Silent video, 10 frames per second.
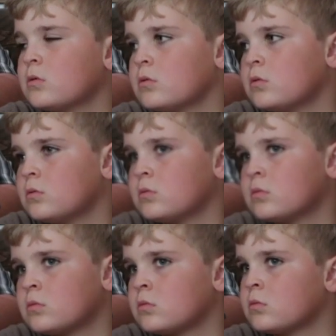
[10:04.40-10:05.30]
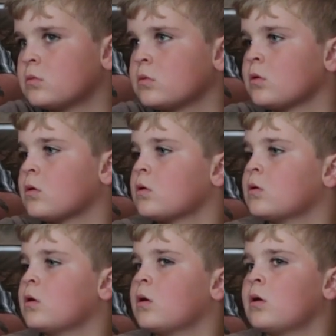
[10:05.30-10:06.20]

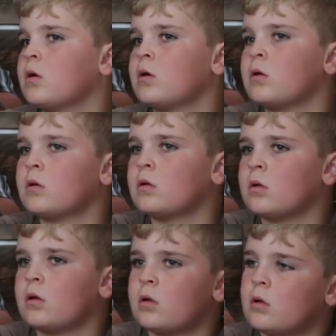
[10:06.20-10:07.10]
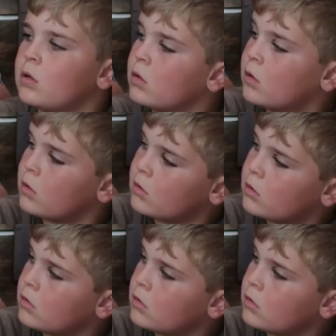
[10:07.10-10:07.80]
(silent)